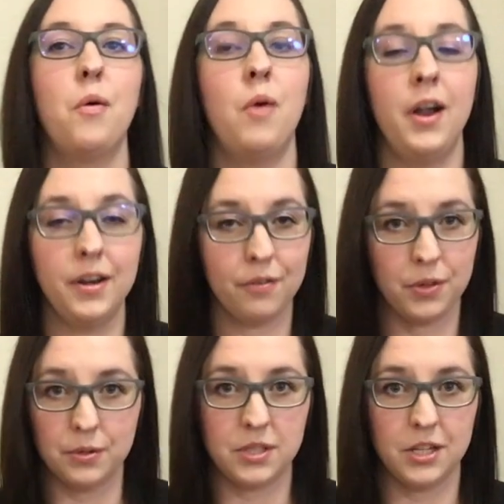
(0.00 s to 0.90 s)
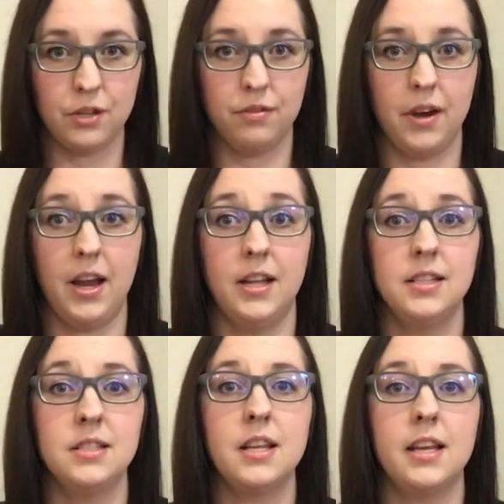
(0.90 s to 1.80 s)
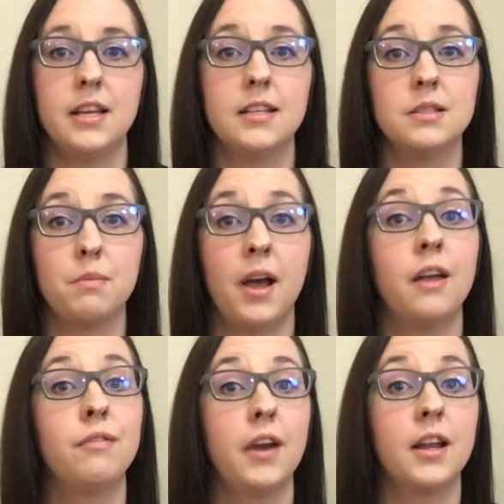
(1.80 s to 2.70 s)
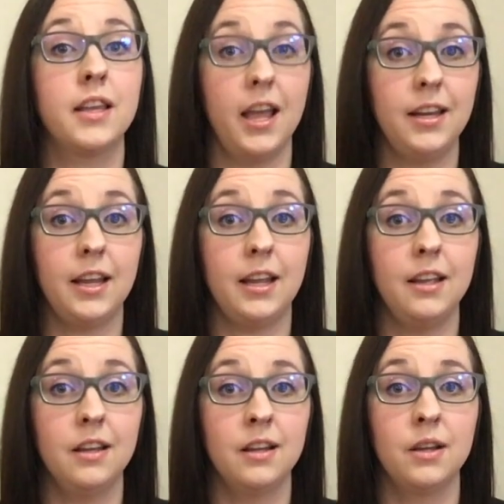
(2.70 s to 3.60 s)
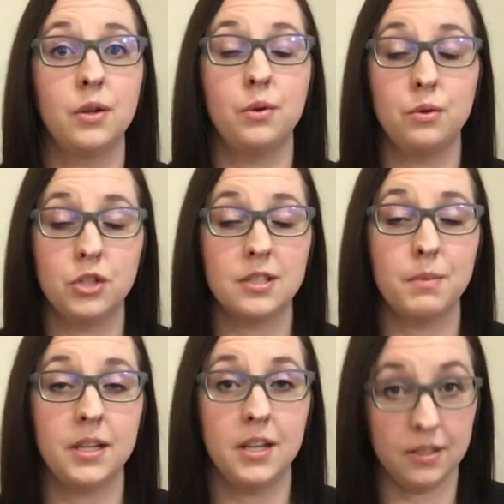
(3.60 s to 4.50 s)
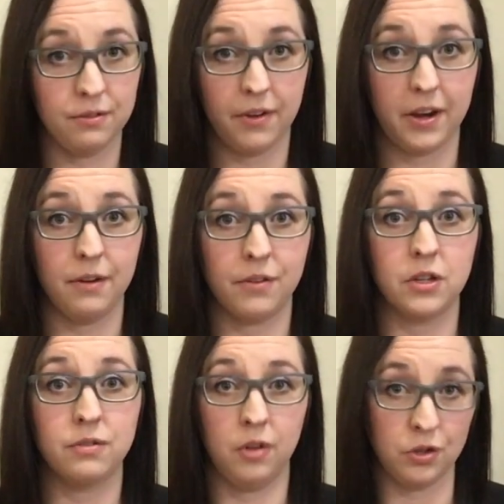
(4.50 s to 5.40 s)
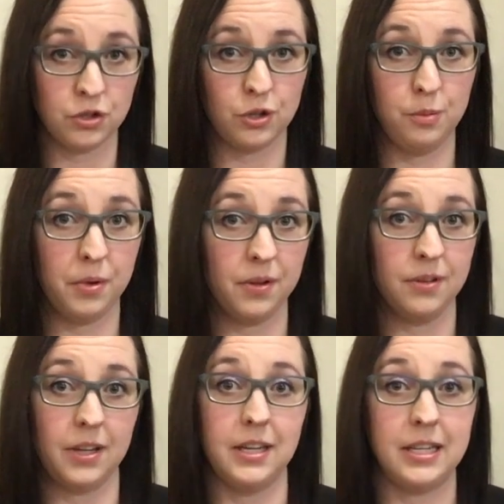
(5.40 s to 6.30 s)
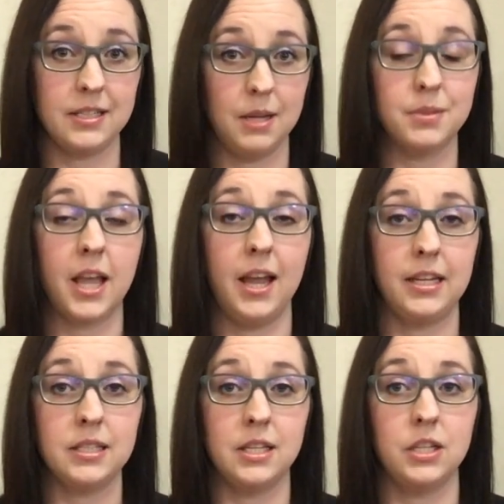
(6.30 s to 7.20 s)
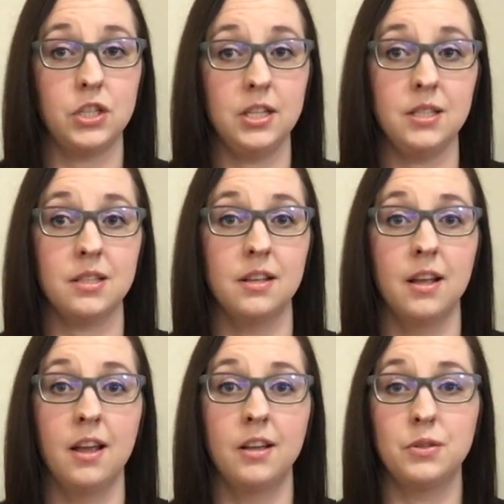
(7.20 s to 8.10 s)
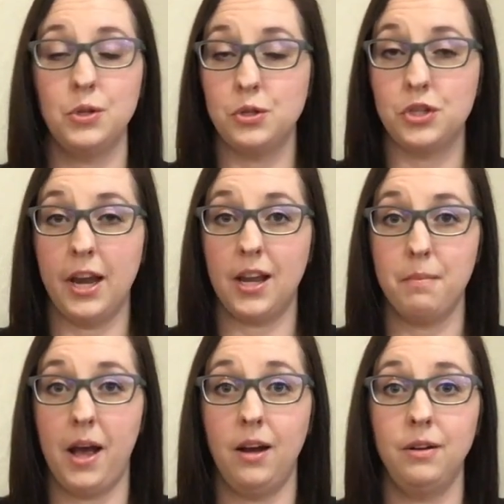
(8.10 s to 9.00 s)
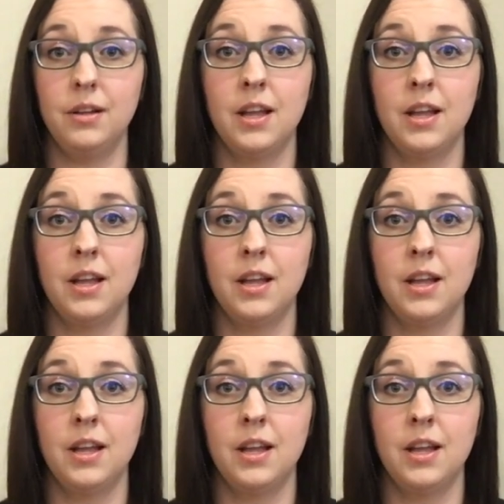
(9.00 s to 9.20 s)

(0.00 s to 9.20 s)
One of those stitchy friends is my friend Kenny, who just made his very first floss tube, and his name's Kenny Stitches, so you should check him out.